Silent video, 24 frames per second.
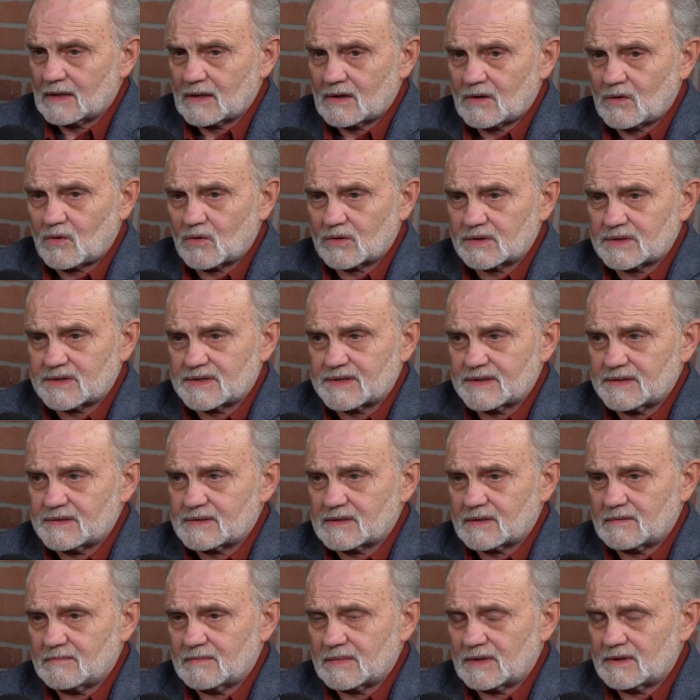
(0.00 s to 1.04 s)
court
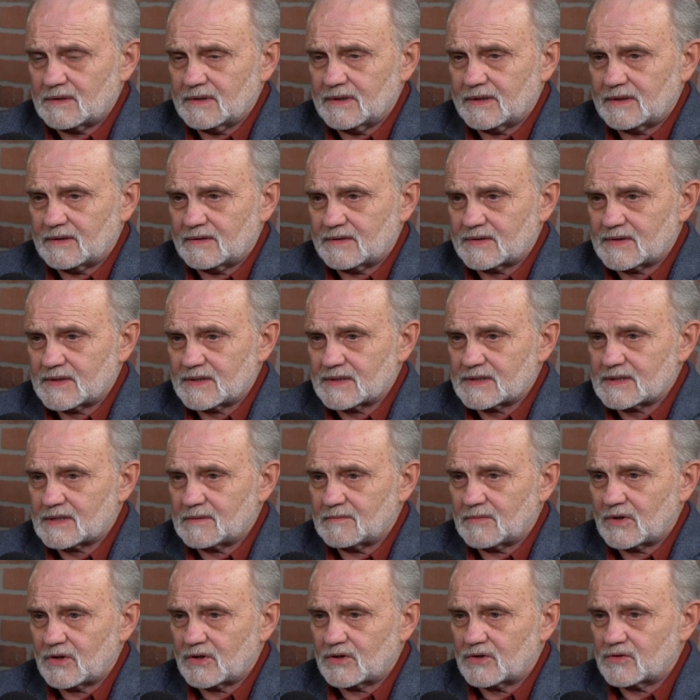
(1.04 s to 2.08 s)
system, the legal
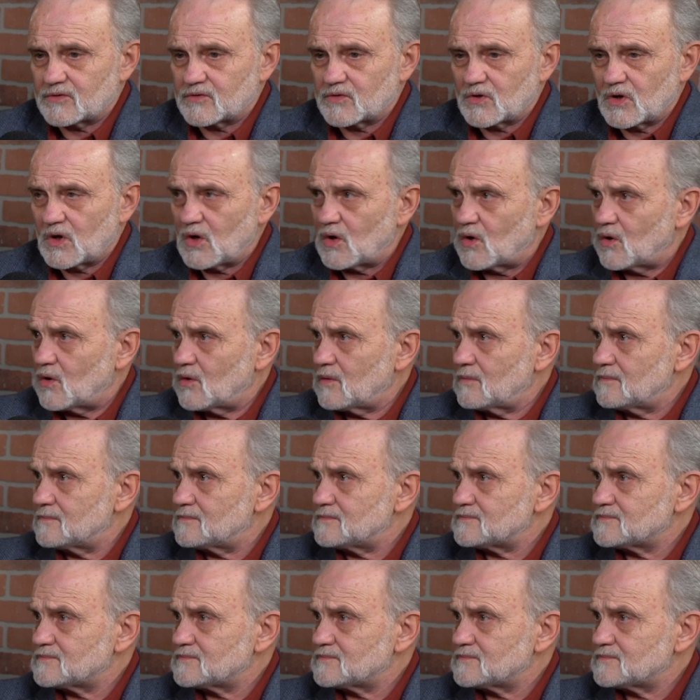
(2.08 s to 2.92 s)
system under Roe,